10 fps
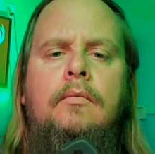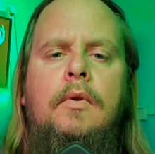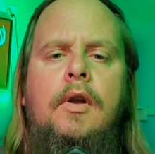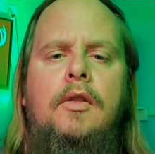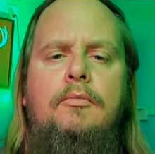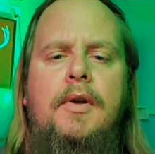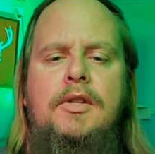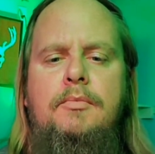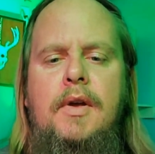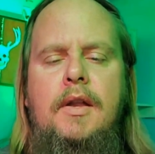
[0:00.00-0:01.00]
Another
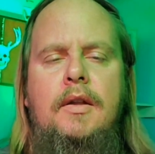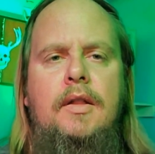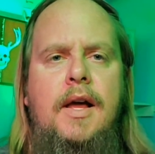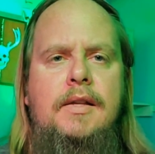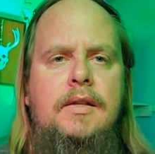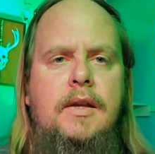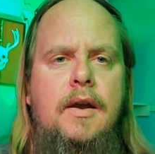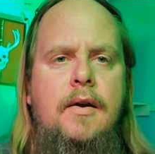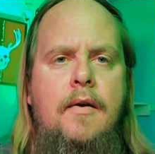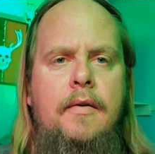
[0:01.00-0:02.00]
Benchmade classic
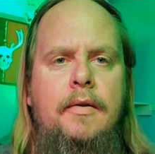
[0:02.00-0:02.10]
here.